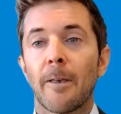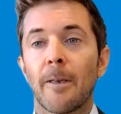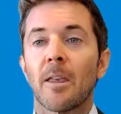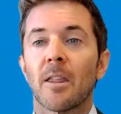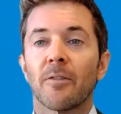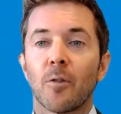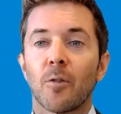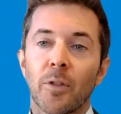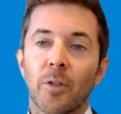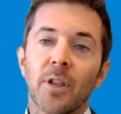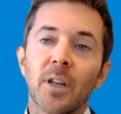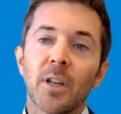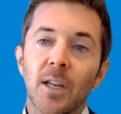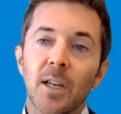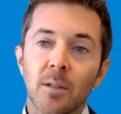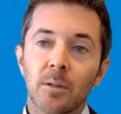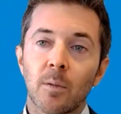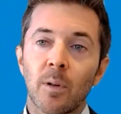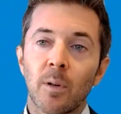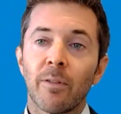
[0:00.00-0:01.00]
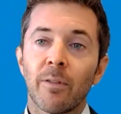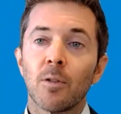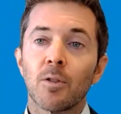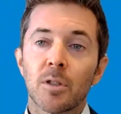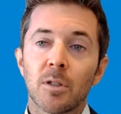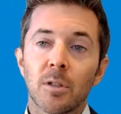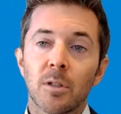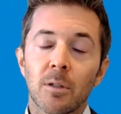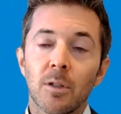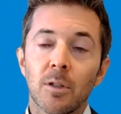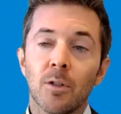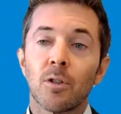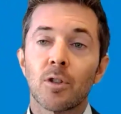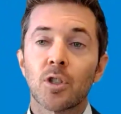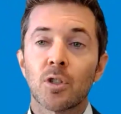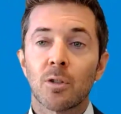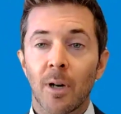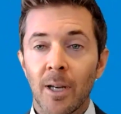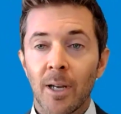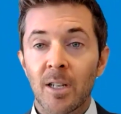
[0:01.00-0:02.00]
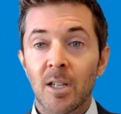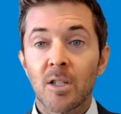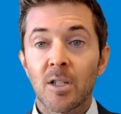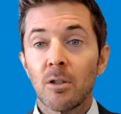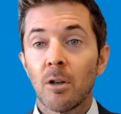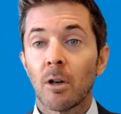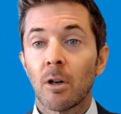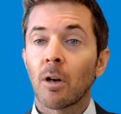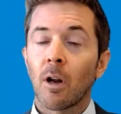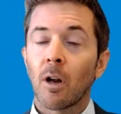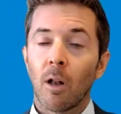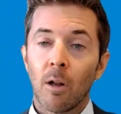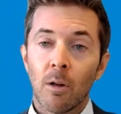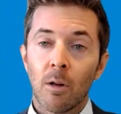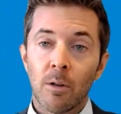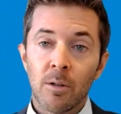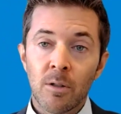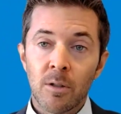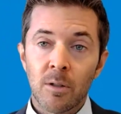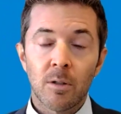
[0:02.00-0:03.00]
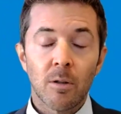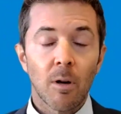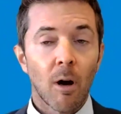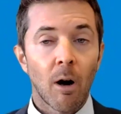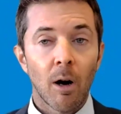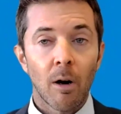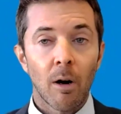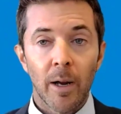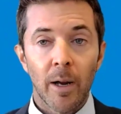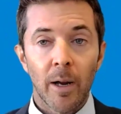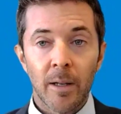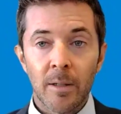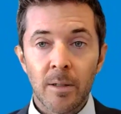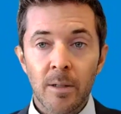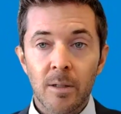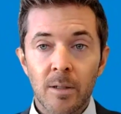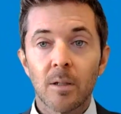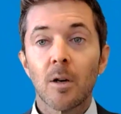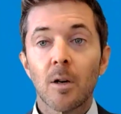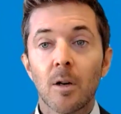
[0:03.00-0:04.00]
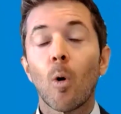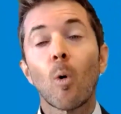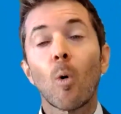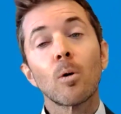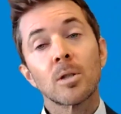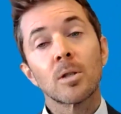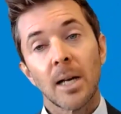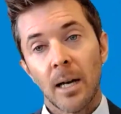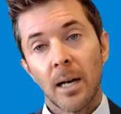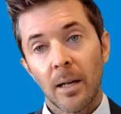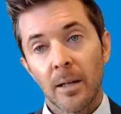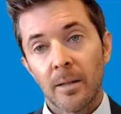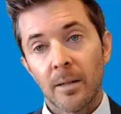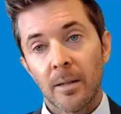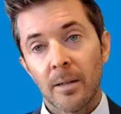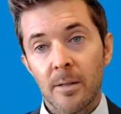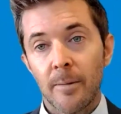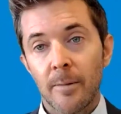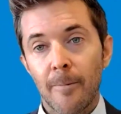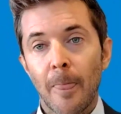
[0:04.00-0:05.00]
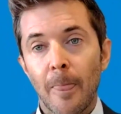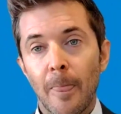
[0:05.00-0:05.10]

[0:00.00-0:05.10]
The fourth industrial revolution unit trust is not closed to RAs or to LAs.